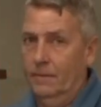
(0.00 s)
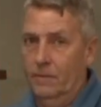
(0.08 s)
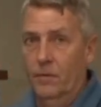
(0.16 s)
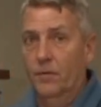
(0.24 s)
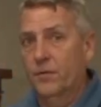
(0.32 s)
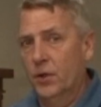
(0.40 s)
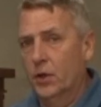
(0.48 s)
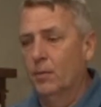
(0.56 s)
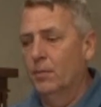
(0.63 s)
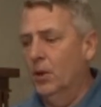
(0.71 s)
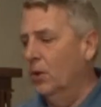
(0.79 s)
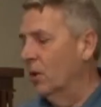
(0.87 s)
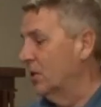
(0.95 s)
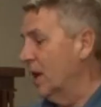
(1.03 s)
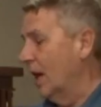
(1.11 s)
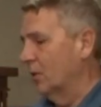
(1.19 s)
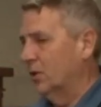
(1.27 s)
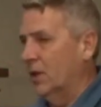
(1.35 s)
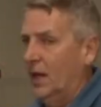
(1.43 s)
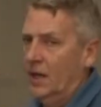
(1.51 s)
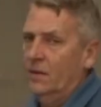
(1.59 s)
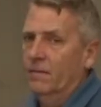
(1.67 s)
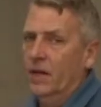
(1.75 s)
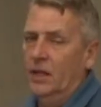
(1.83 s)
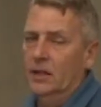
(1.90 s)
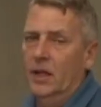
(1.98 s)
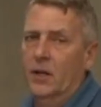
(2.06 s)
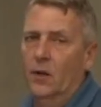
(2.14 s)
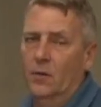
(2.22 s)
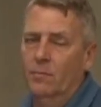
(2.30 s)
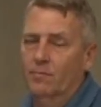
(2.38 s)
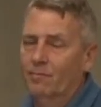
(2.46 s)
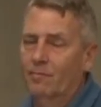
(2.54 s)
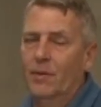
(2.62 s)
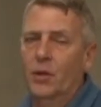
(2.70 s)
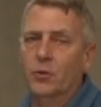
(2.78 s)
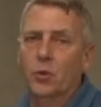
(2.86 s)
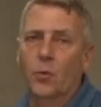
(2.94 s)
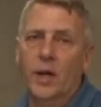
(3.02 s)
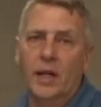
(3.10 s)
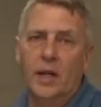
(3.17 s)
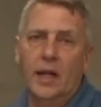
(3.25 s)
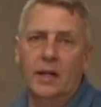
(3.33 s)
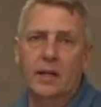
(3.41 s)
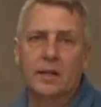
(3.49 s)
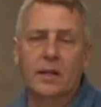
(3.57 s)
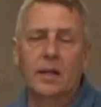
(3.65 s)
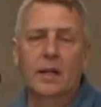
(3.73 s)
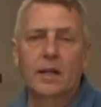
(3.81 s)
if your computer is outside the Violano, there's no way to connect it.